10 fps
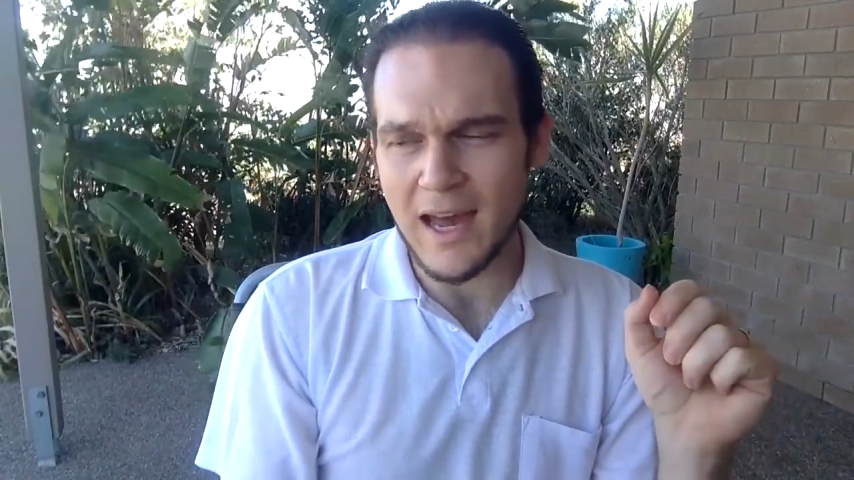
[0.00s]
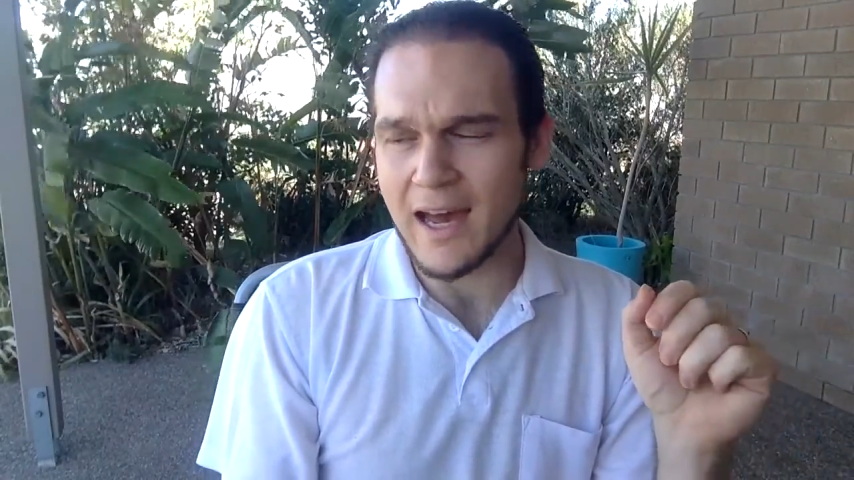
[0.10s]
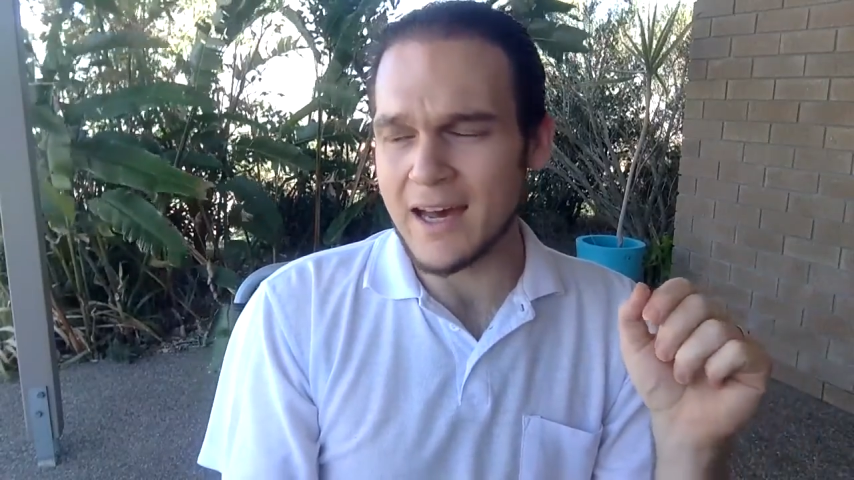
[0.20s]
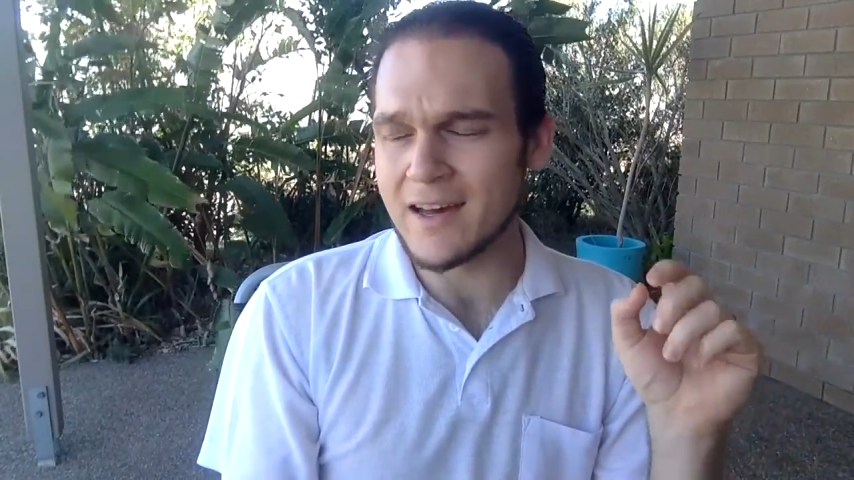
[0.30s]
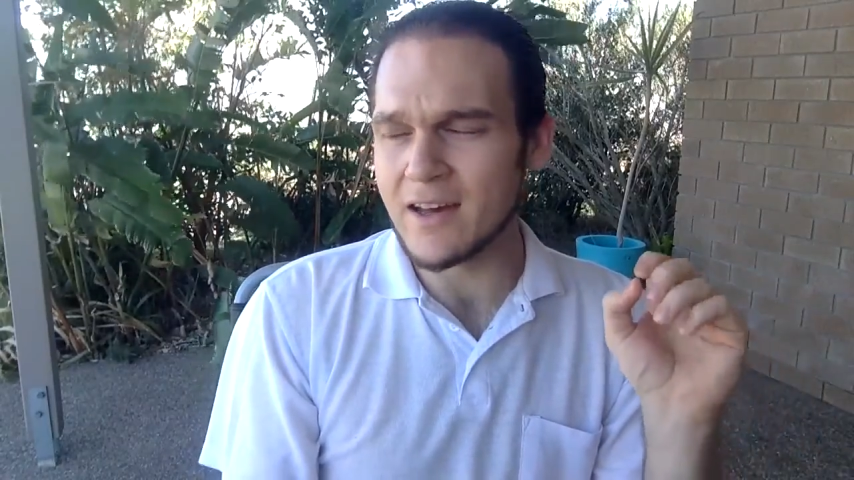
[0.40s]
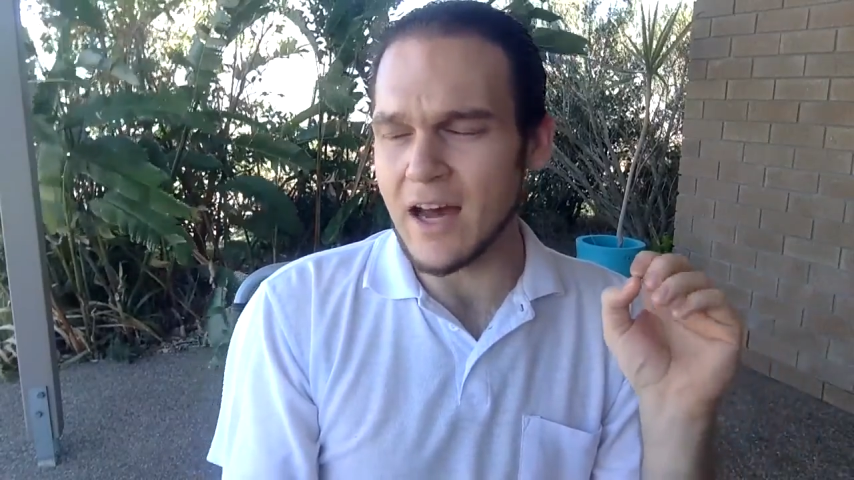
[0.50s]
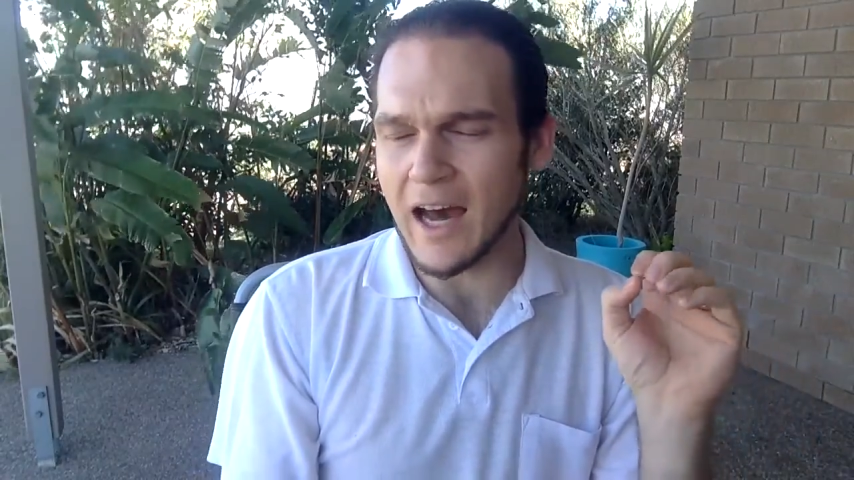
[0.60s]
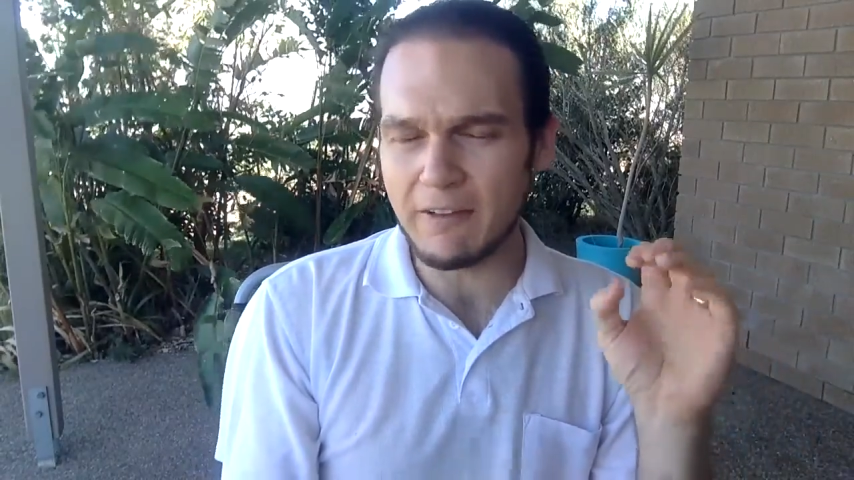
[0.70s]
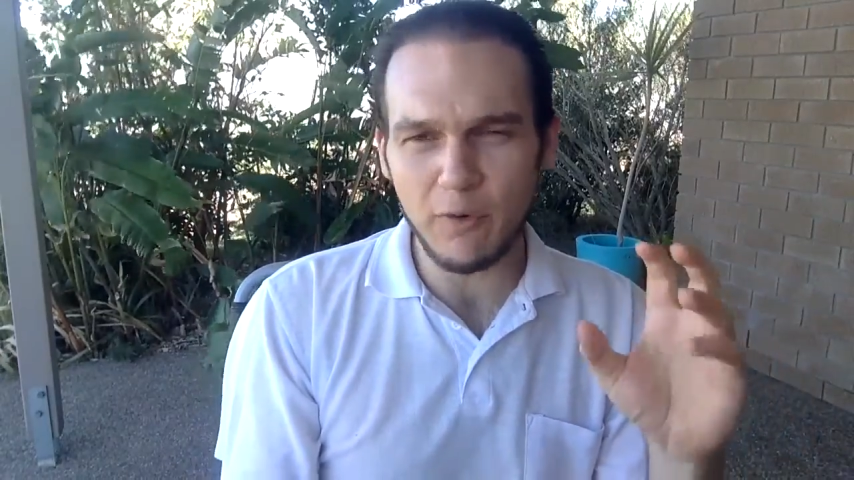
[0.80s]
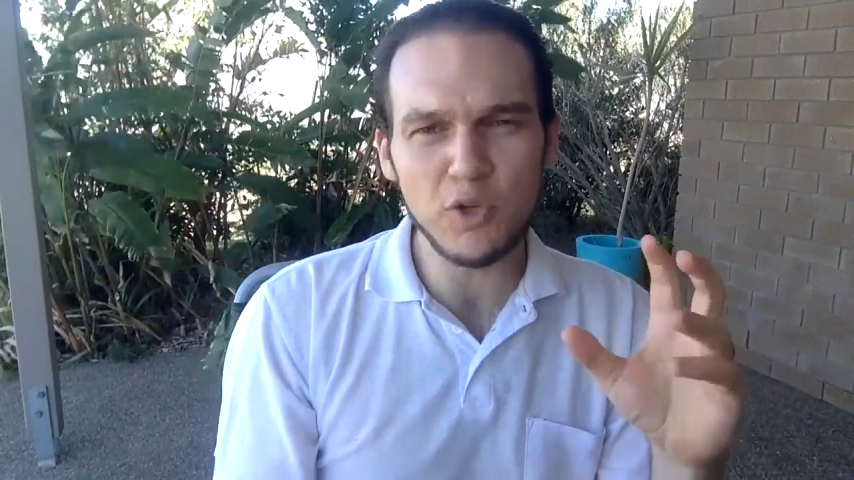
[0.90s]

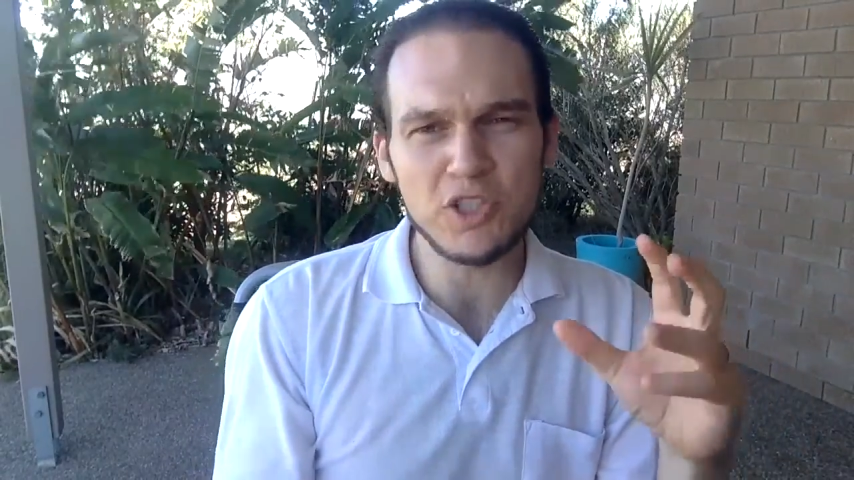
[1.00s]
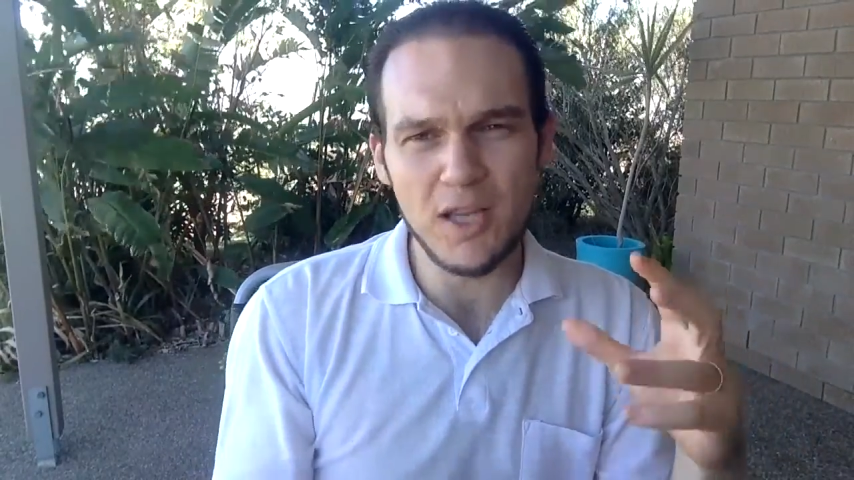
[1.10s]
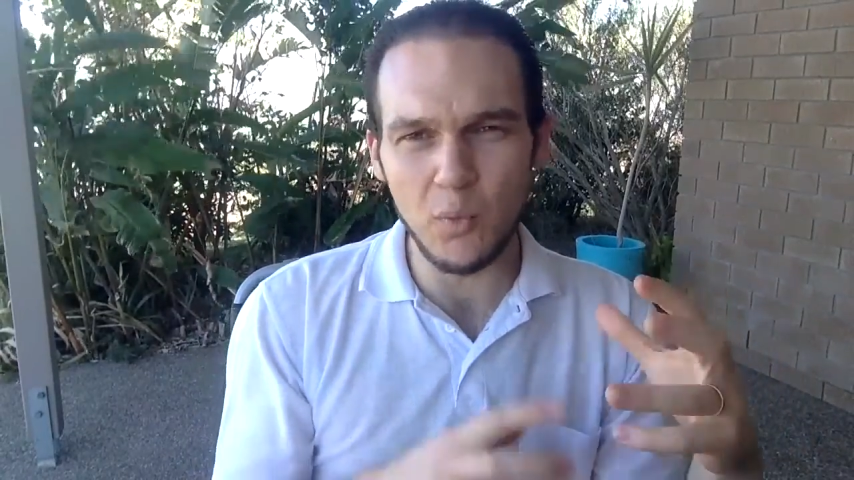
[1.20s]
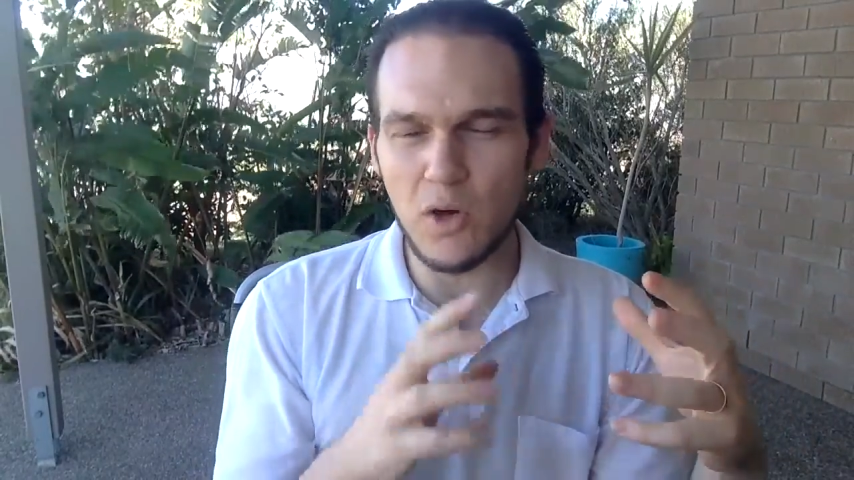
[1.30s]
Unfortunately,